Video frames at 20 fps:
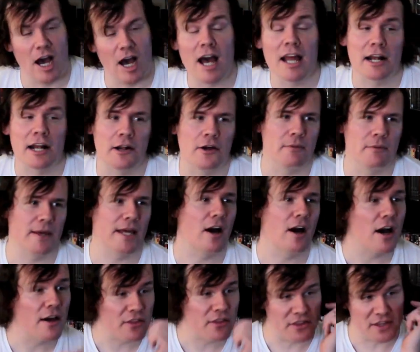I don't know, man.
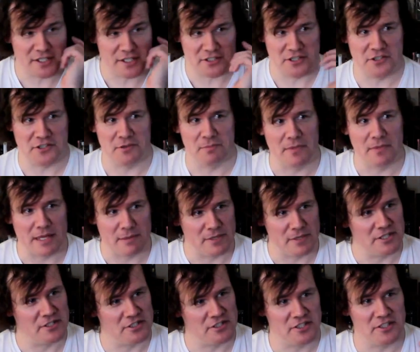I think she should
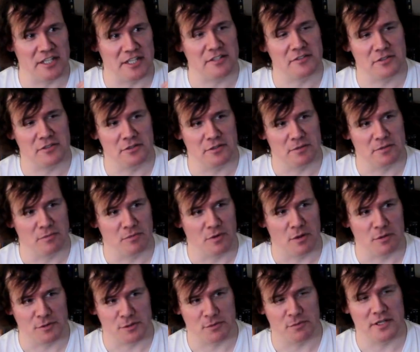maybe just stick to
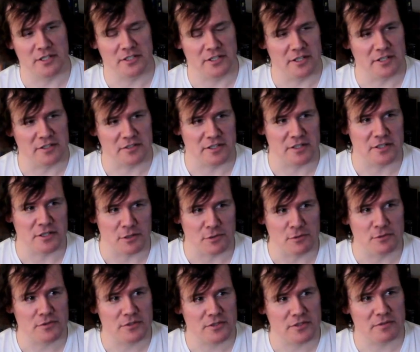roles where she doesn't
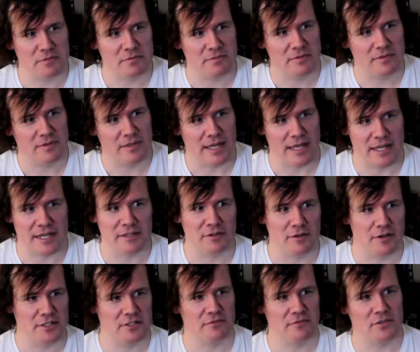use any
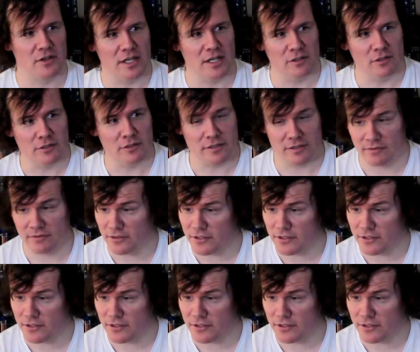lines of dialogue.